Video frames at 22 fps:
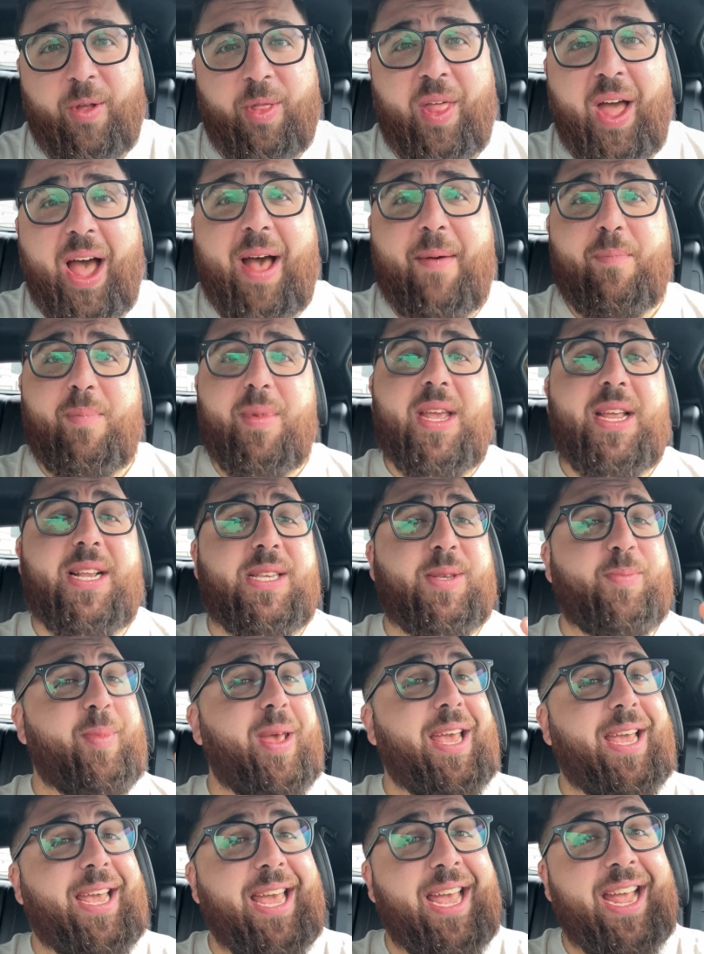That means
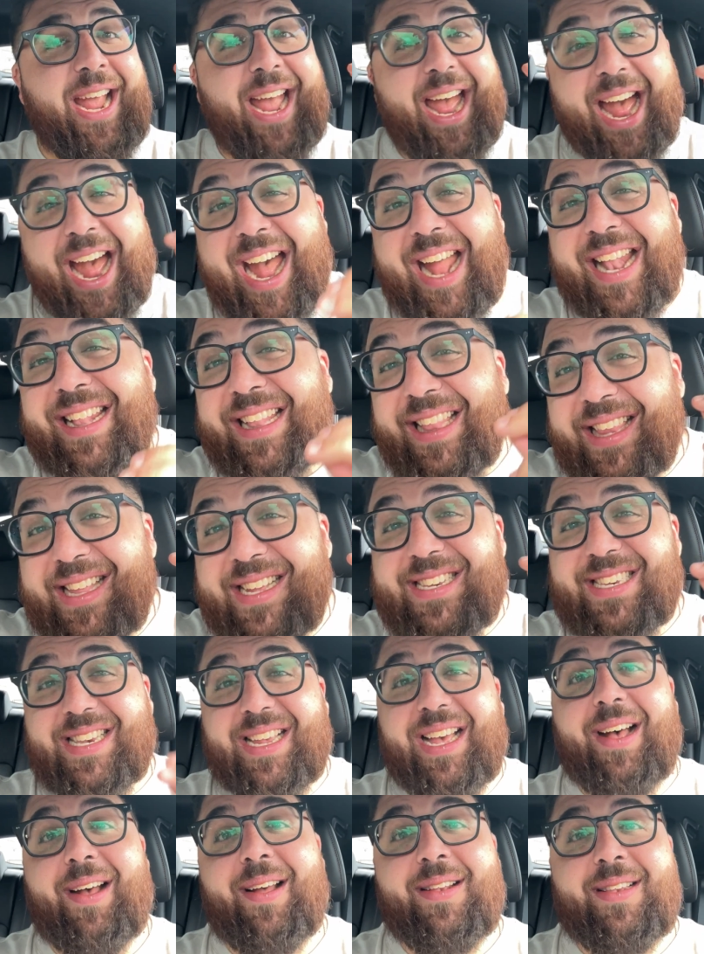making endless
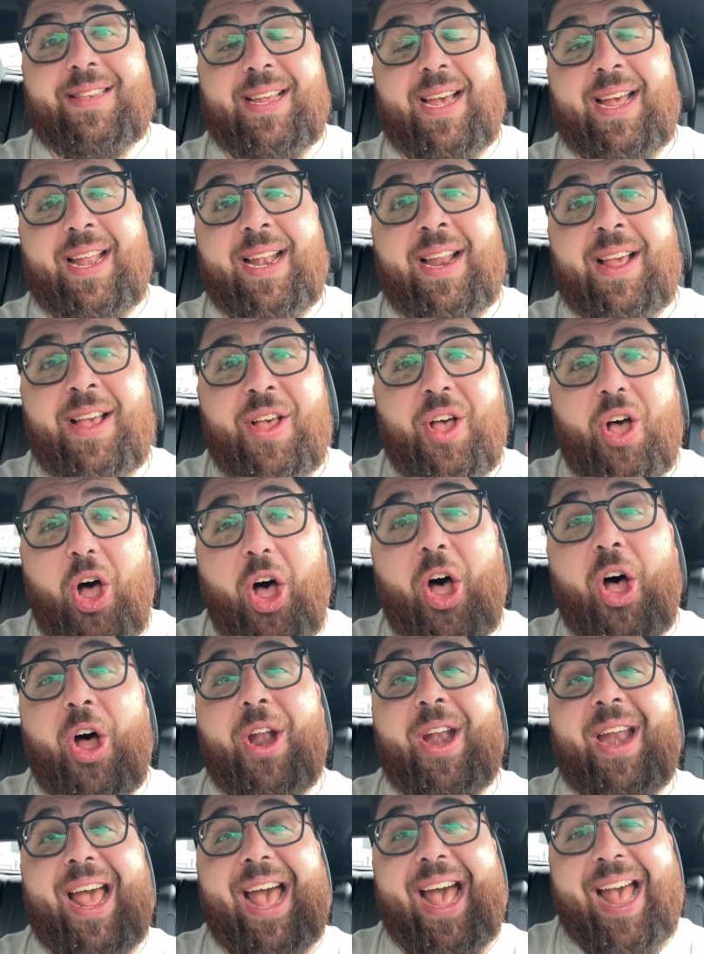content
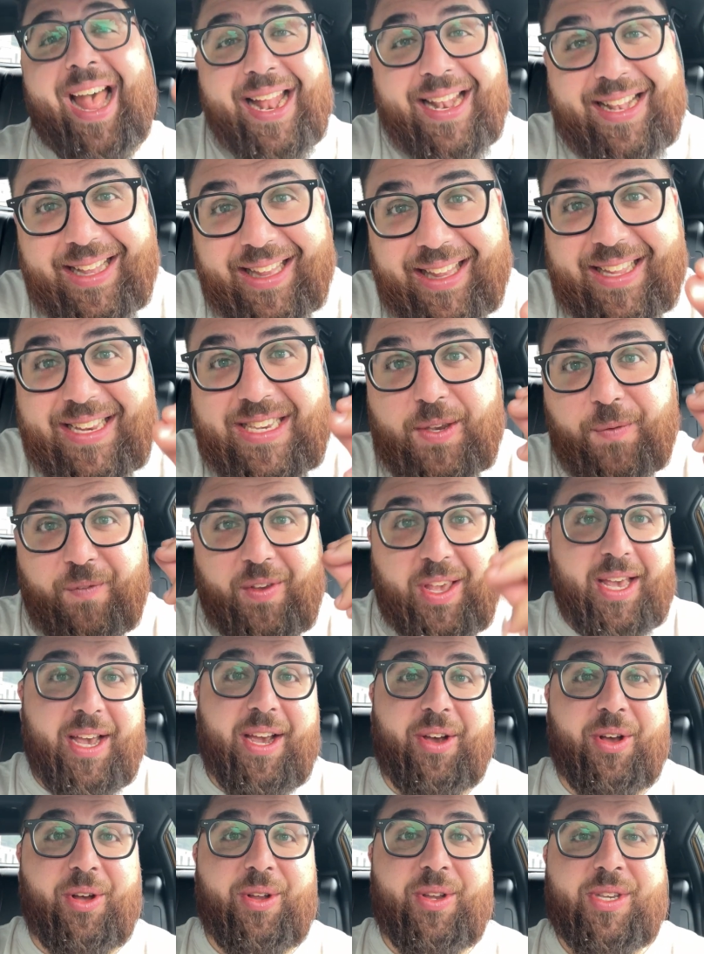on endless
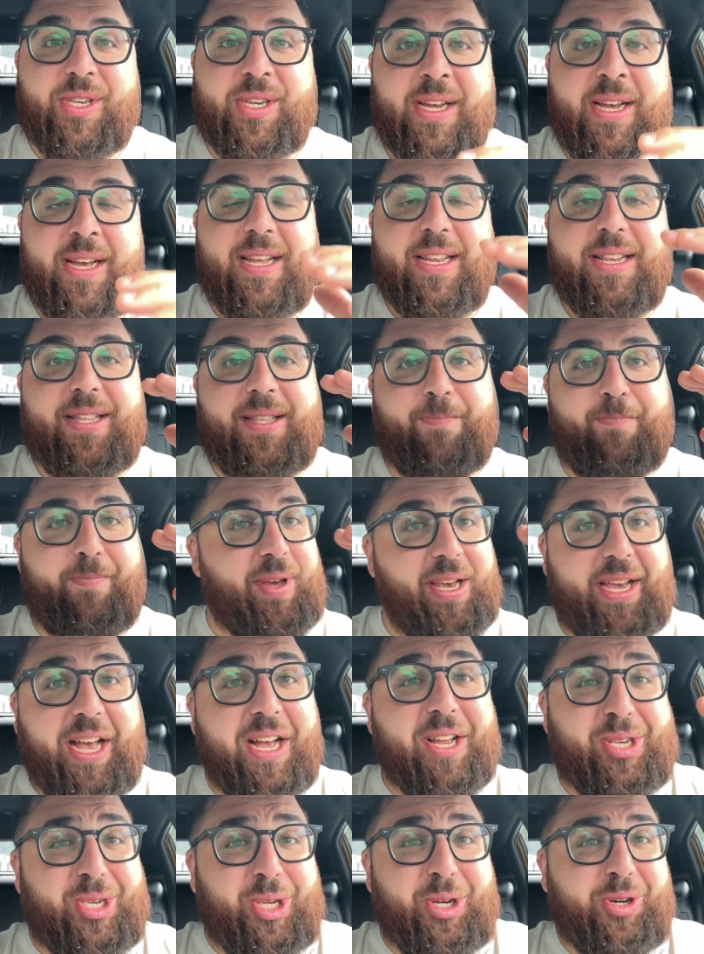vehicles
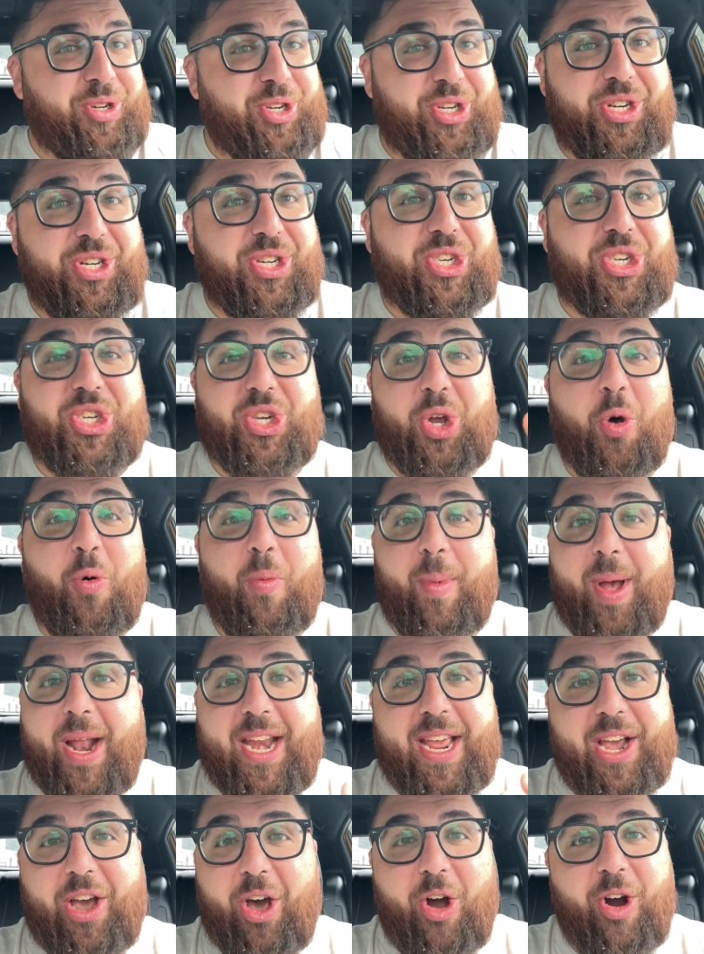because there's just so
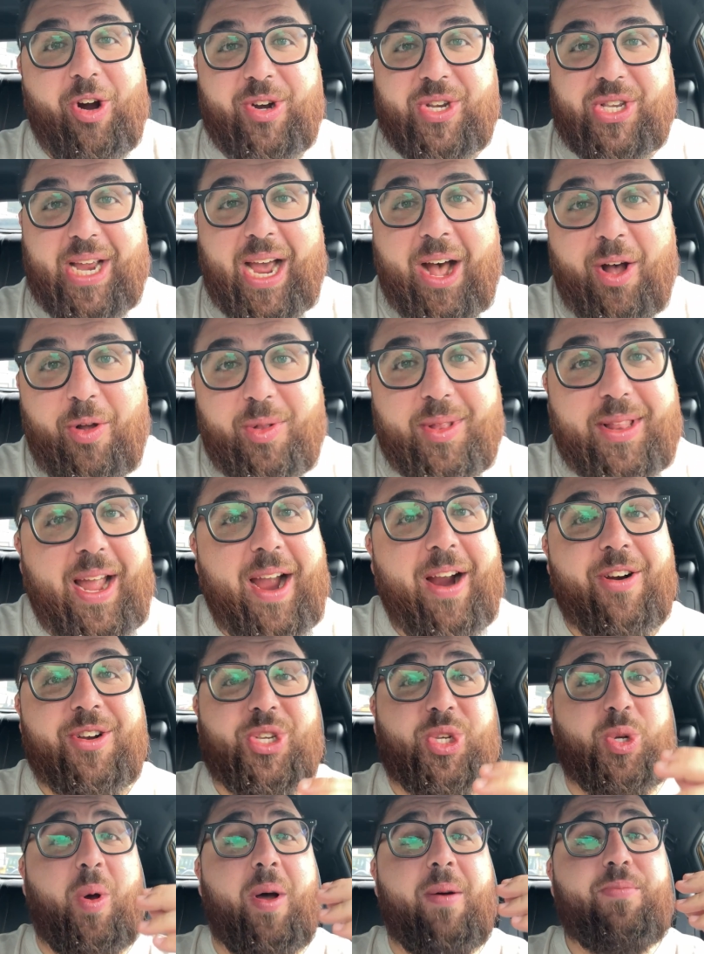many cars out there.
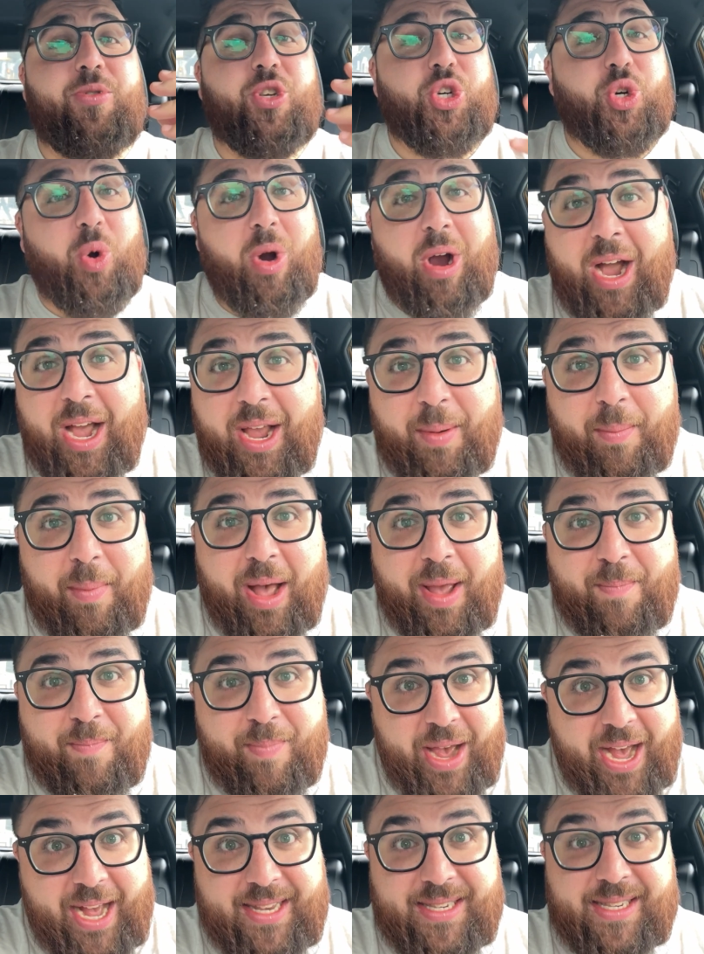So I'm trying my
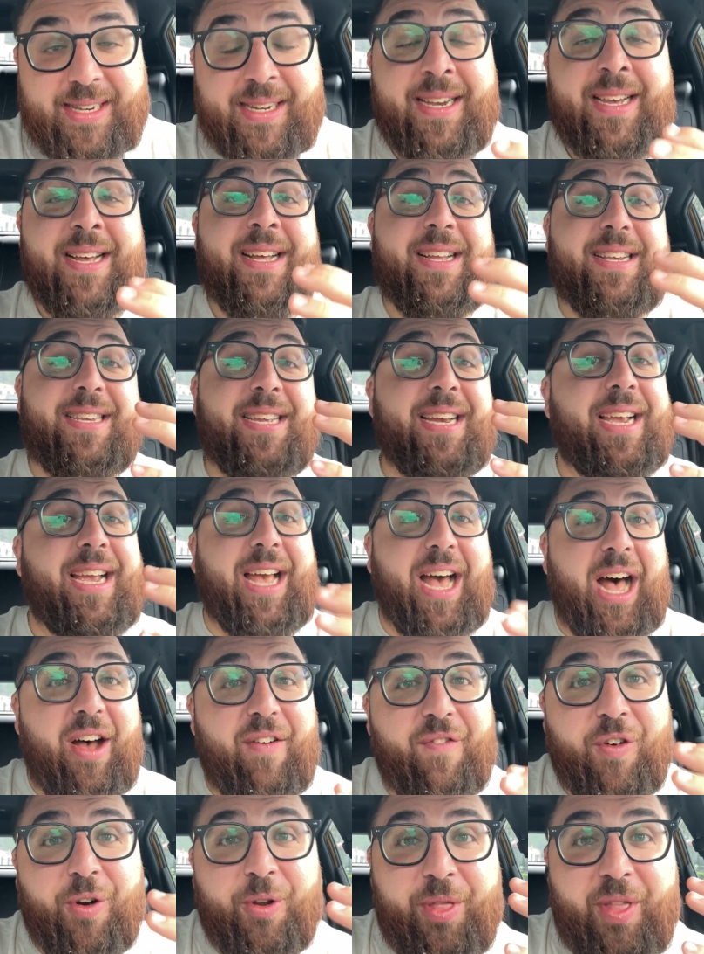best to
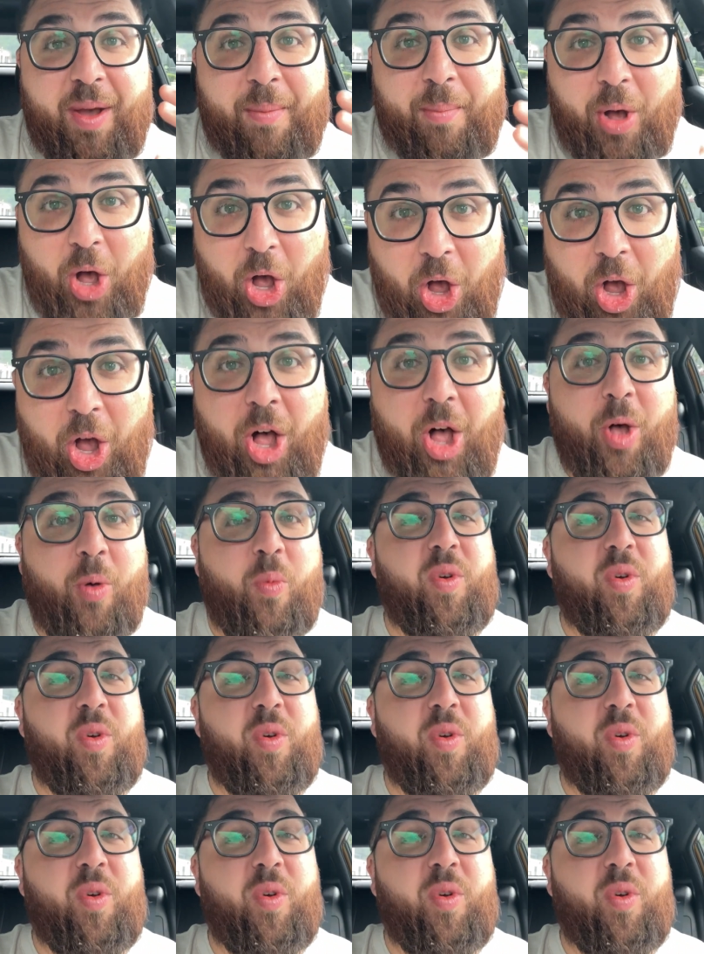cover them all.